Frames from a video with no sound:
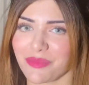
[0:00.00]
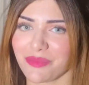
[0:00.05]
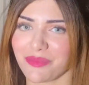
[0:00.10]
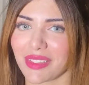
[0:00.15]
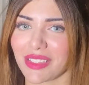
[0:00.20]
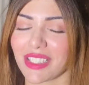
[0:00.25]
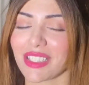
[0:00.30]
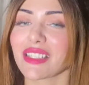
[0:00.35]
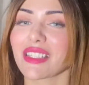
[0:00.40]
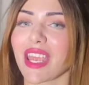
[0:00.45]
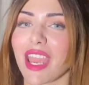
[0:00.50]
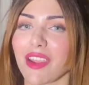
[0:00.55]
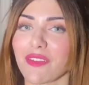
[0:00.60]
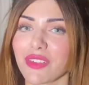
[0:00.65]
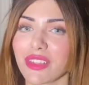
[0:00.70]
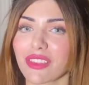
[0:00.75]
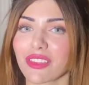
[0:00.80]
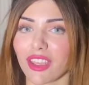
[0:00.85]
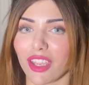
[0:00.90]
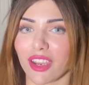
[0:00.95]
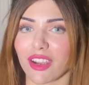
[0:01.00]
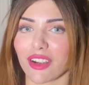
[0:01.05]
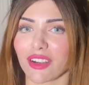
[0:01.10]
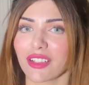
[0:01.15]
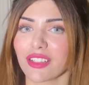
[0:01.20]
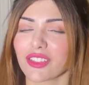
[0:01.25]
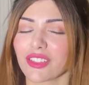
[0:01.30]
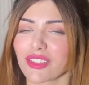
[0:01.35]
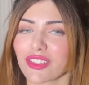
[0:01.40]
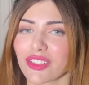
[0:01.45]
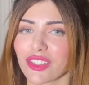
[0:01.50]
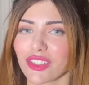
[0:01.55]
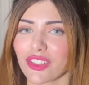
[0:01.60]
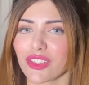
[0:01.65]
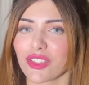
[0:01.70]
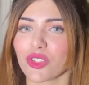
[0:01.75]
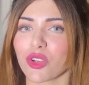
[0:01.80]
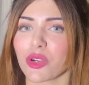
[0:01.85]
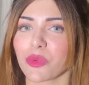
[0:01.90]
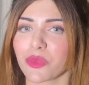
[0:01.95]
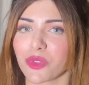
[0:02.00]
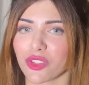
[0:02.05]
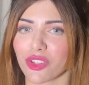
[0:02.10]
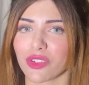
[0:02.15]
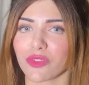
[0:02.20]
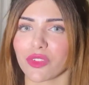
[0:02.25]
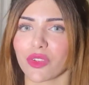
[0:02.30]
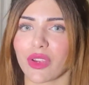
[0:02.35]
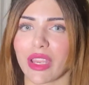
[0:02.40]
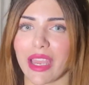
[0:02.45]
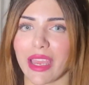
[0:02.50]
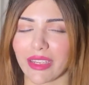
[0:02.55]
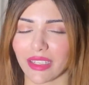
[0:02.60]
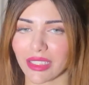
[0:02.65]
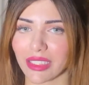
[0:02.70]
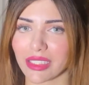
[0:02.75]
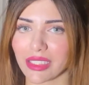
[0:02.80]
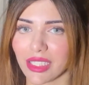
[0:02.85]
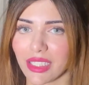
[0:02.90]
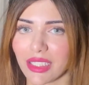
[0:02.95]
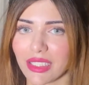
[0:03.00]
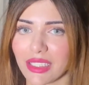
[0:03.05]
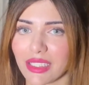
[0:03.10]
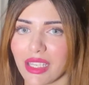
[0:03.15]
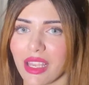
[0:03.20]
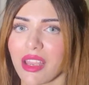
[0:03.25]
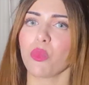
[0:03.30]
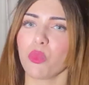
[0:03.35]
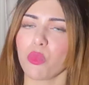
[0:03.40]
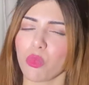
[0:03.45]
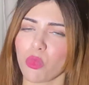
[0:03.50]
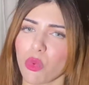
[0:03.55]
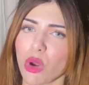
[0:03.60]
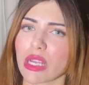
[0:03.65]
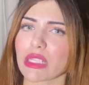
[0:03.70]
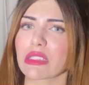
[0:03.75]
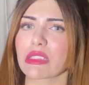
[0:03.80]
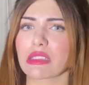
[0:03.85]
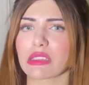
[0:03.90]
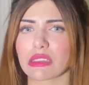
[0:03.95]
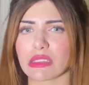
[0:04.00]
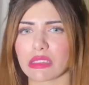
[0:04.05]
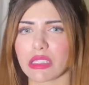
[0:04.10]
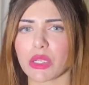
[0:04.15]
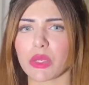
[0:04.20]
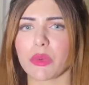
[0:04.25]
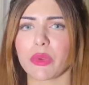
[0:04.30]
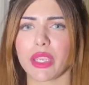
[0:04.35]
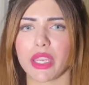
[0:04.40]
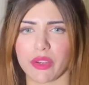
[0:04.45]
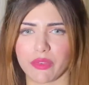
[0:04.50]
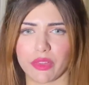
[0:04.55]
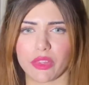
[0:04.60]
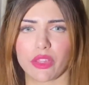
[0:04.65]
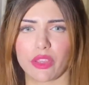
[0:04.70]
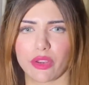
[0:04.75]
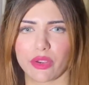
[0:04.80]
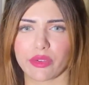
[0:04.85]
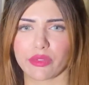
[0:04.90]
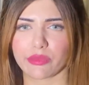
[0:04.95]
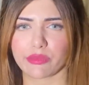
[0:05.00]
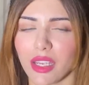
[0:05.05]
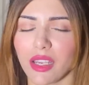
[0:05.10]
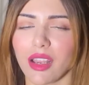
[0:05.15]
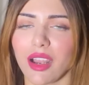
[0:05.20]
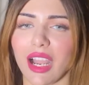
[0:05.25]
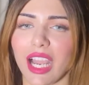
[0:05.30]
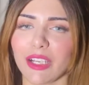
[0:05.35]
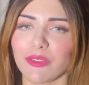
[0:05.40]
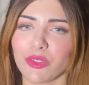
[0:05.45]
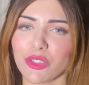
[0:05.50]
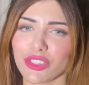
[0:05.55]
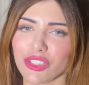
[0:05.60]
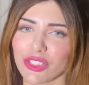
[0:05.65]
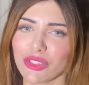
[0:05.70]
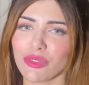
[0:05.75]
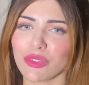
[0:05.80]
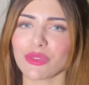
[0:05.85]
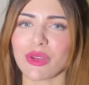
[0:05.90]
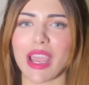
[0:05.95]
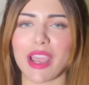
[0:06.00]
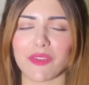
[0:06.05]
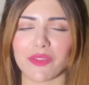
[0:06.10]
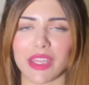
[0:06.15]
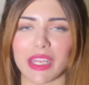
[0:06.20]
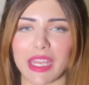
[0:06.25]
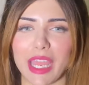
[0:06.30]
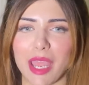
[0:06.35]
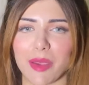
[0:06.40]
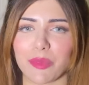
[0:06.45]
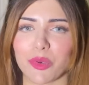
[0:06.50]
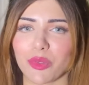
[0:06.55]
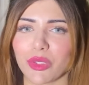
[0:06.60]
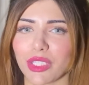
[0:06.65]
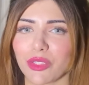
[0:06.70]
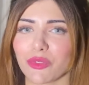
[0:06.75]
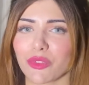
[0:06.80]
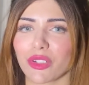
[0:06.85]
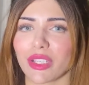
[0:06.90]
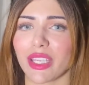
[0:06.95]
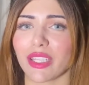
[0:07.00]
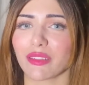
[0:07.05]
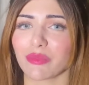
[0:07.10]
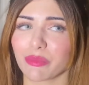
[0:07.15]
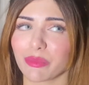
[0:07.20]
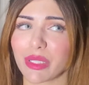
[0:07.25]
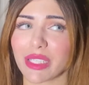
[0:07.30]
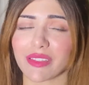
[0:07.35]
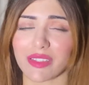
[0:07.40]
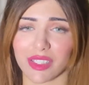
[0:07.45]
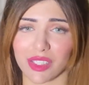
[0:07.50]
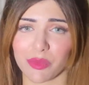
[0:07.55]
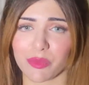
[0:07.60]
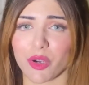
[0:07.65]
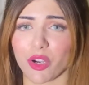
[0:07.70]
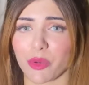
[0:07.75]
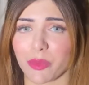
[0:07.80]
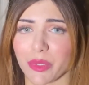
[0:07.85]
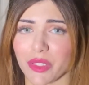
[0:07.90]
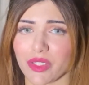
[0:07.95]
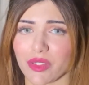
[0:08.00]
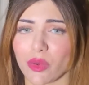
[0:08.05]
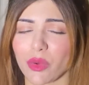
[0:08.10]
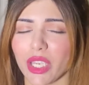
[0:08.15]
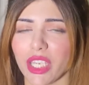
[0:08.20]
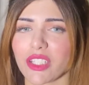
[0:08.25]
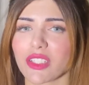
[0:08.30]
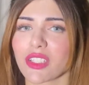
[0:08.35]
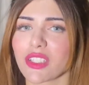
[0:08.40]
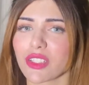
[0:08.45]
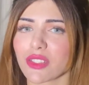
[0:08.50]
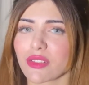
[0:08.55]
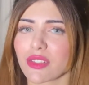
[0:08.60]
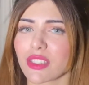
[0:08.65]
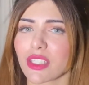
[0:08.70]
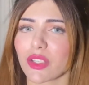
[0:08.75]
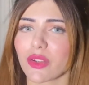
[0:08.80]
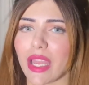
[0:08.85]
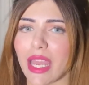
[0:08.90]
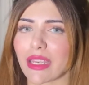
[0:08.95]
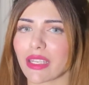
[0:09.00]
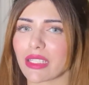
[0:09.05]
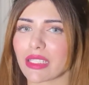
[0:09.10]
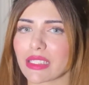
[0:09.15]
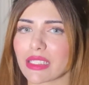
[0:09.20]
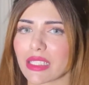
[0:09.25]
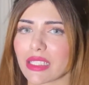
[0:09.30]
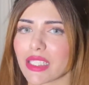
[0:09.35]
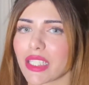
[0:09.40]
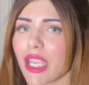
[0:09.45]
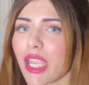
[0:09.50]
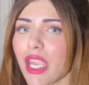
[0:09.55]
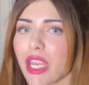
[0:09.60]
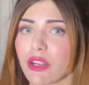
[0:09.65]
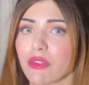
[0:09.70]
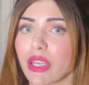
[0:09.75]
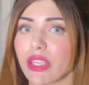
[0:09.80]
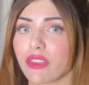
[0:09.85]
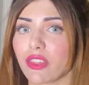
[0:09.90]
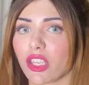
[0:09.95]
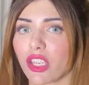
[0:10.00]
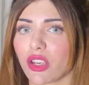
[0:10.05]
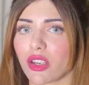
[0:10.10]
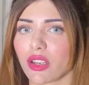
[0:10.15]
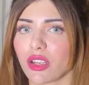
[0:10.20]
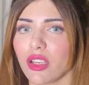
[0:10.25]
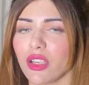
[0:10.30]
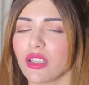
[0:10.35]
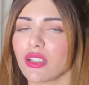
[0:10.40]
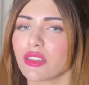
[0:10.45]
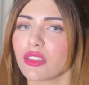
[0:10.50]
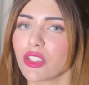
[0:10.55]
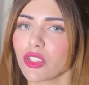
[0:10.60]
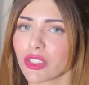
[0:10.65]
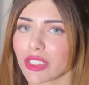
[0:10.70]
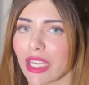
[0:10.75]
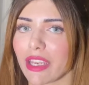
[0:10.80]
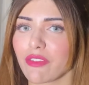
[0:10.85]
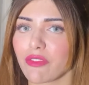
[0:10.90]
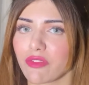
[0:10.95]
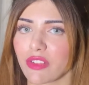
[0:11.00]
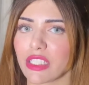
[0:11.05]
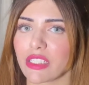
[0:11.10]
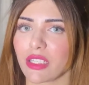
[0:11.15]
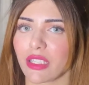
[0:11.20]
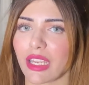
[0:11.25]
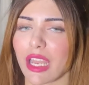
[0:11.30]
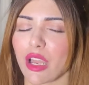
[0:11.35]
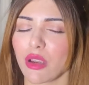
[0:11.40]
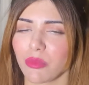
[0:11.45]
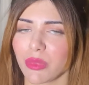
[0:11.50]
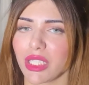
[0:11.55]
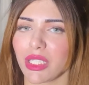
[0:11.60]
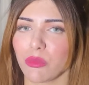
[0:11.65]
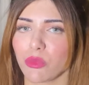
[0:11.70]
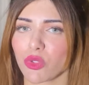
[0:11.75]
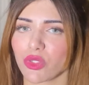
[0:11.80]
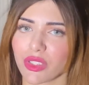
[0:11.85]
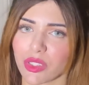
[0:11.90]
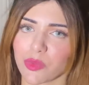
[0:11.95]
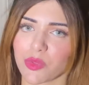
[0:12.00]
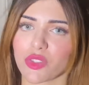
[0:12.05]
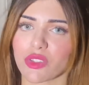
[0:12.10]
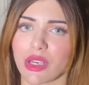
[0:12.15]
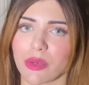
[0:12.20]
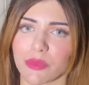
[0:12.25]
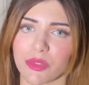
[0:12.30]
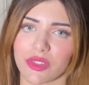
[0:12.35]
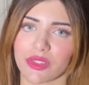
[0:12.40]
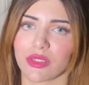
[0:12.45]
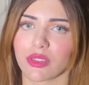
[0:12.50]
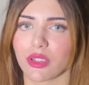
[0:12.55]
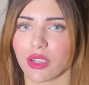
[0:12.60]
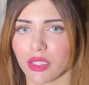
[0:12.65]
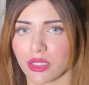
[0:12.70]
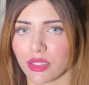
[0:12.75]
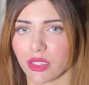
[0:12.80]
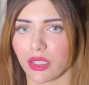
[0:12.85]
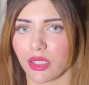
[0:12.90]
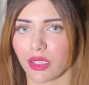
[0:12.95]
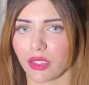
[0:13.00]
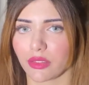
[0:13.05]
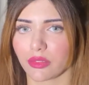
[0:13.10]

Just have it there just to observe your analytics once, here and there. I want you to have that app only for like business purpose, okay? Just to see your analytics here and there, not every day how many more subscribers you got today.